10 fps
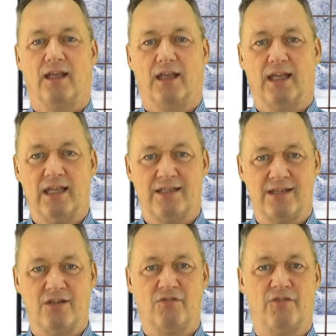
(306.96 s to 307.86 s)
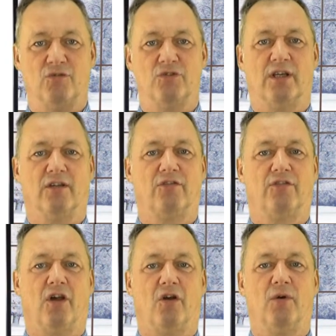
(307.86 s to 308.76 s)
It's in the future,
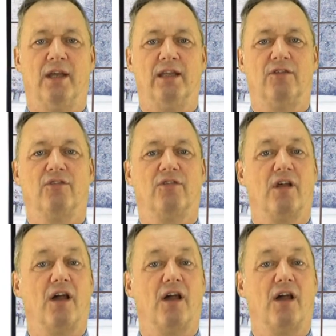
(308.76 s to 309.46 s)
so it's